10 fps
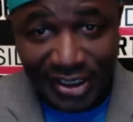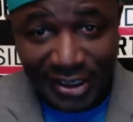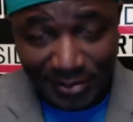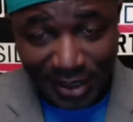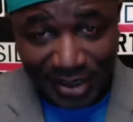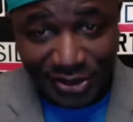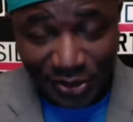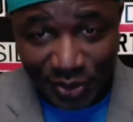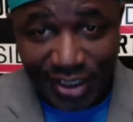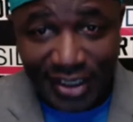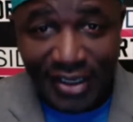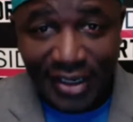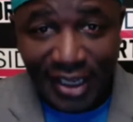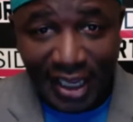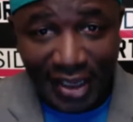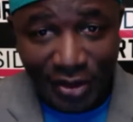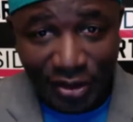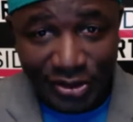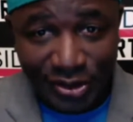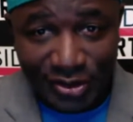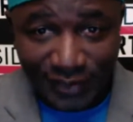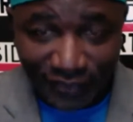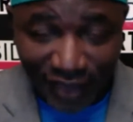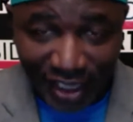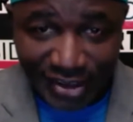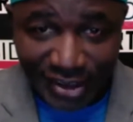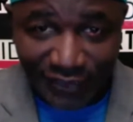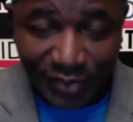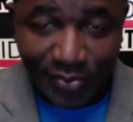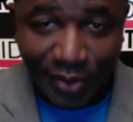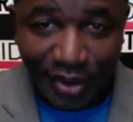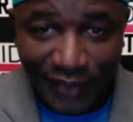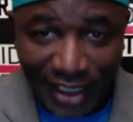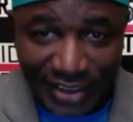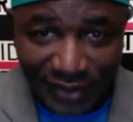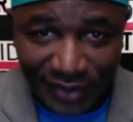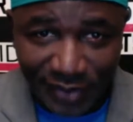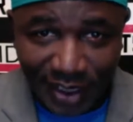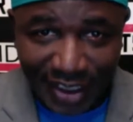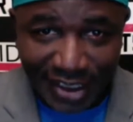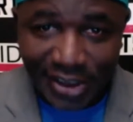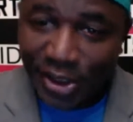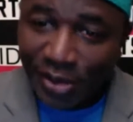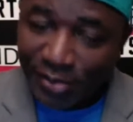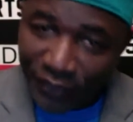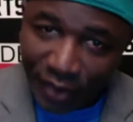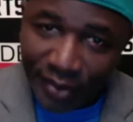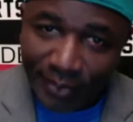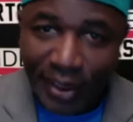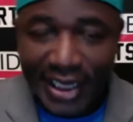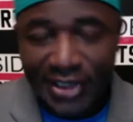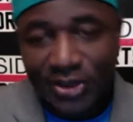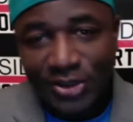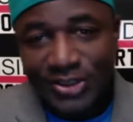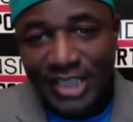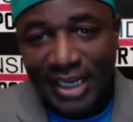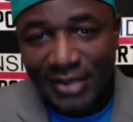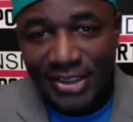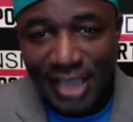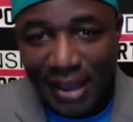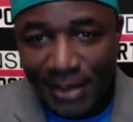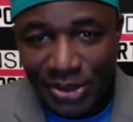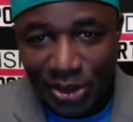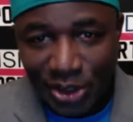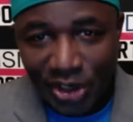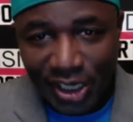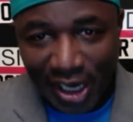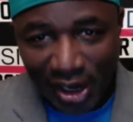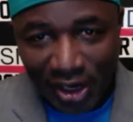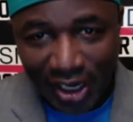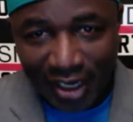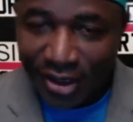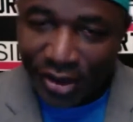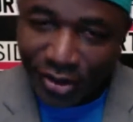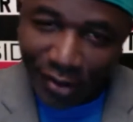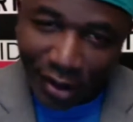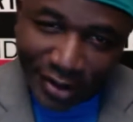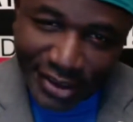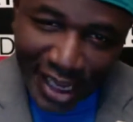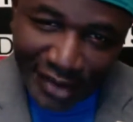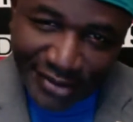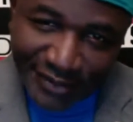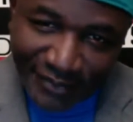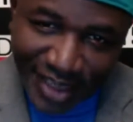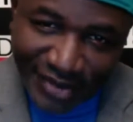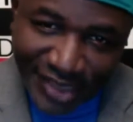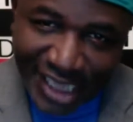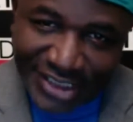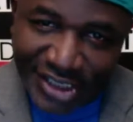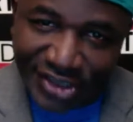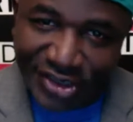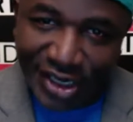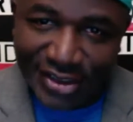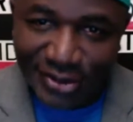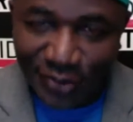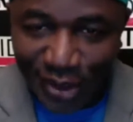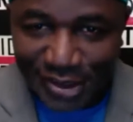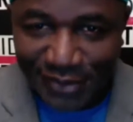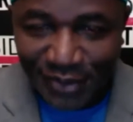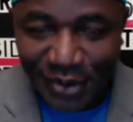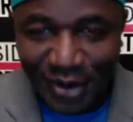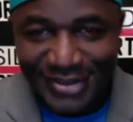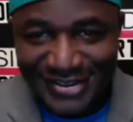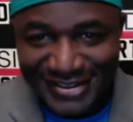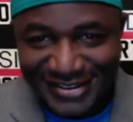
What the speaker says: picks of the week, and also some fantasy football advice for everybody. Before we break into those segments, Mr. Lardieri, you always have some fantastic nuggets of wisdom for us.